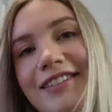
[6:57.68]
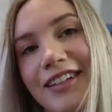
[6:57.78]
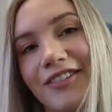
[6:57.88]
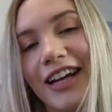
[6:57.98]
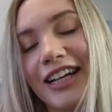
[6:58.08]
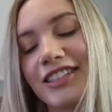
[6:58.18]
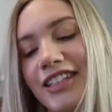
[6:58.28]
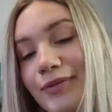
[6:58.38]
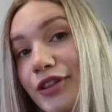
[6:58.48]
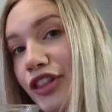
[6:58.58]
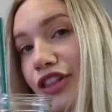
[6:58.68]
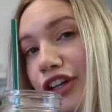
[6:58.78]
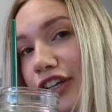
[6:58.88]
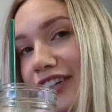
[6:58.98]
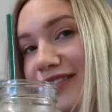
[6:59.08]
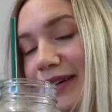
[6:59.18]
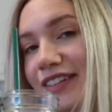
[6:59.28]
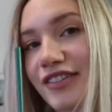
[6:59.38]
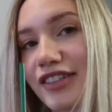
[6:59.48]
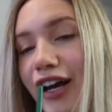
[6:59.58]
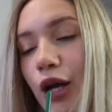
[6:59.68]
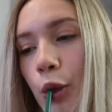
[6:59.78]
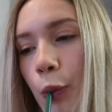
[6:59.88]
second reaction time with the 3rd espresso shot.